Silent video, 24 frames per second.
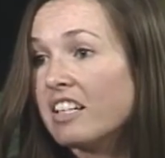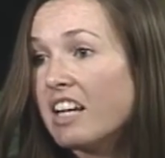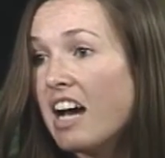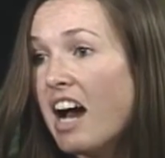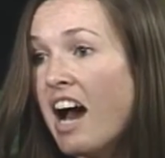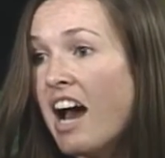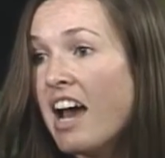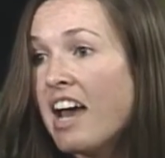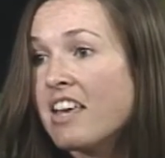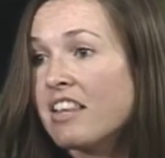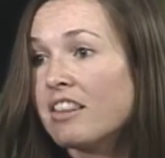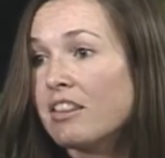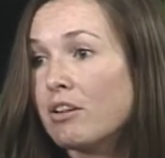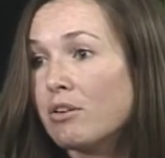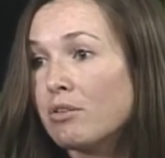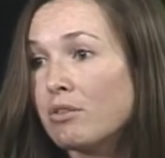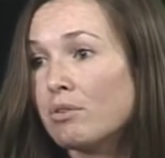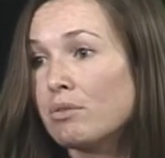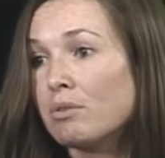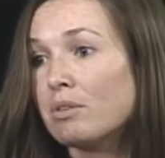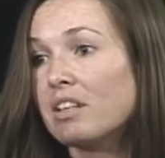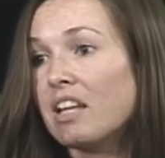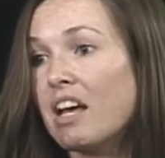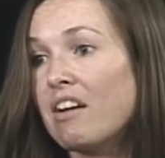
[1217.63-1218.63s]
high and
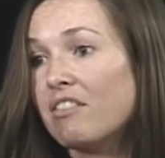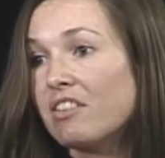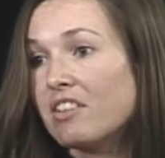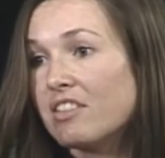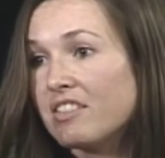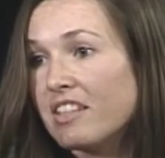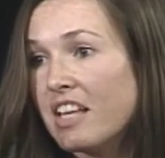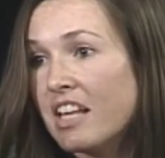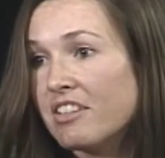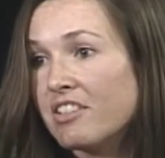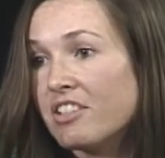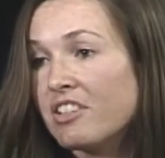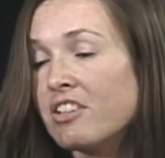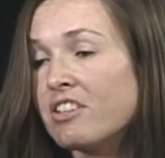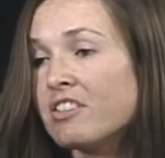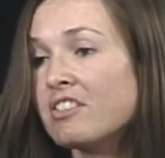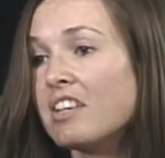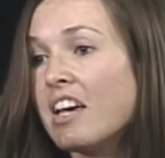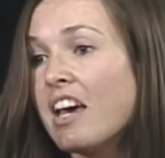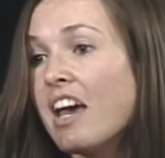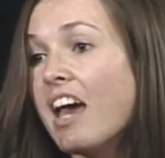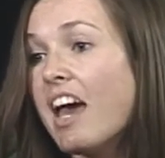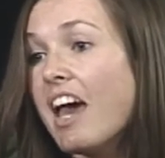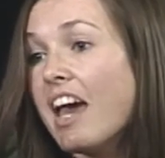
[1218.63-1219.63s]
low level sensors,
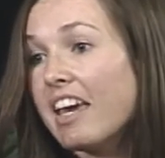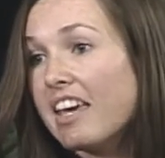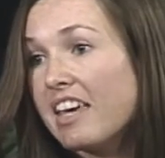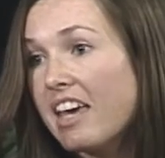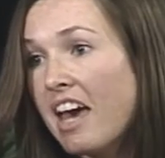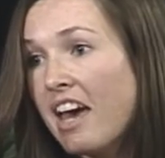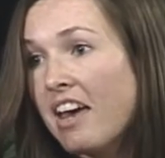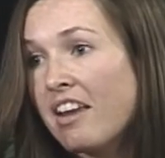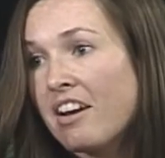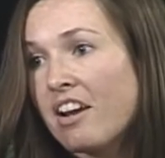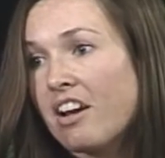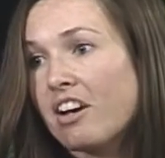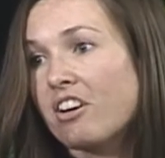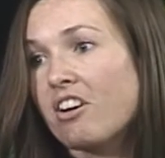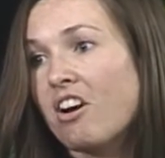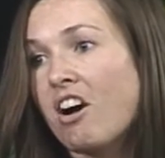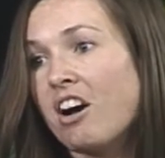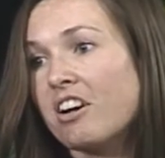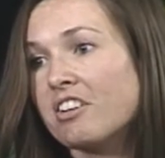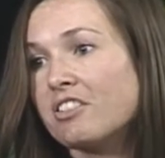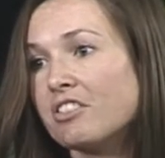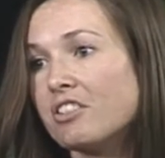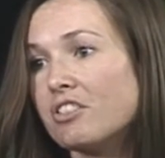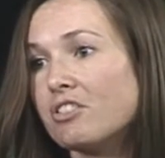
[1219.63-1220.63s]
again, a
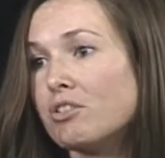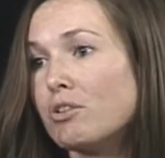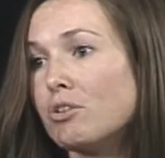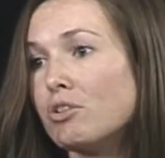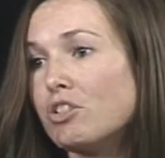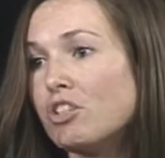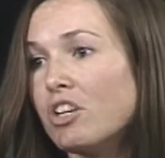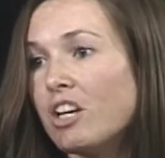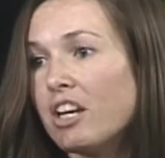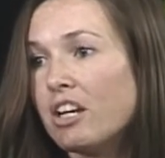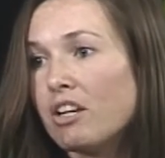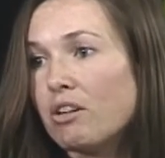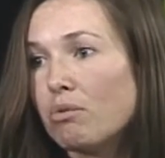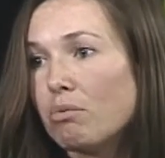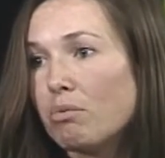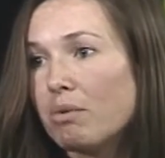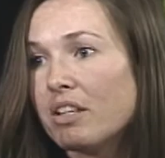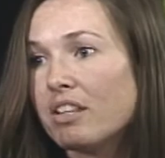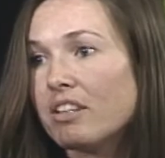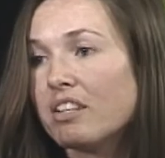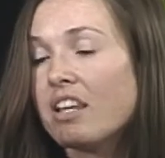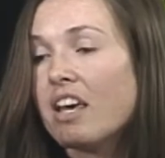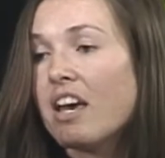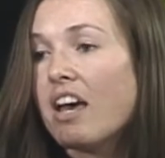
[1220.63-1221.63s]
cost associated
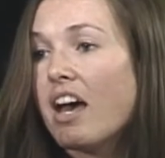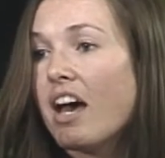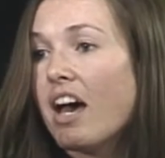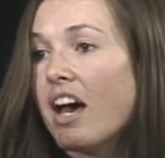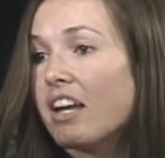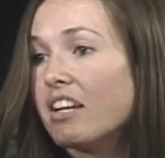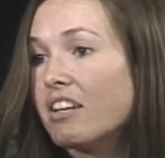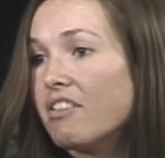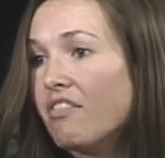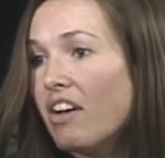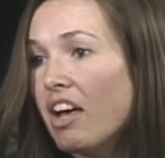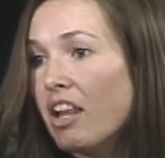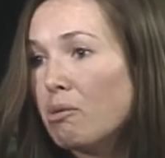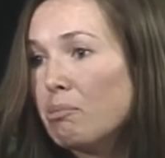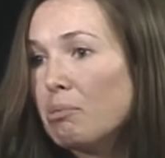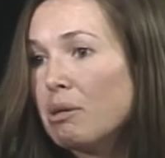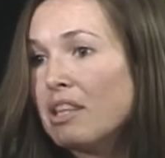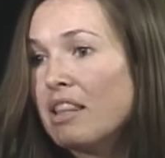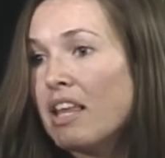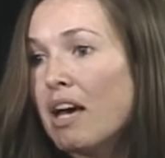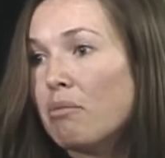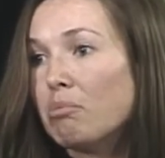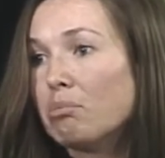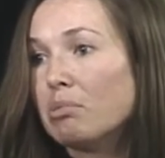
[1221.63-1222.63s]
with
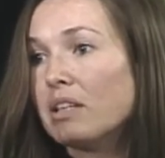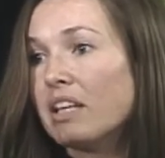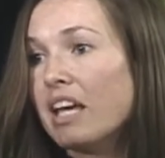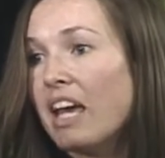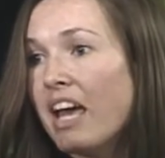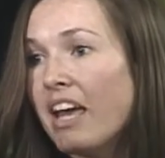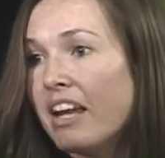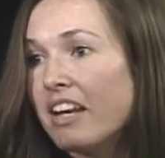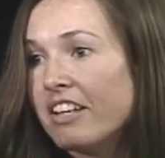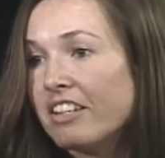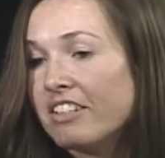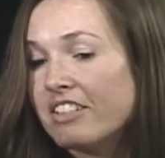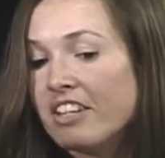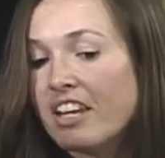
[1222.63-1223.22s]
developing that plan and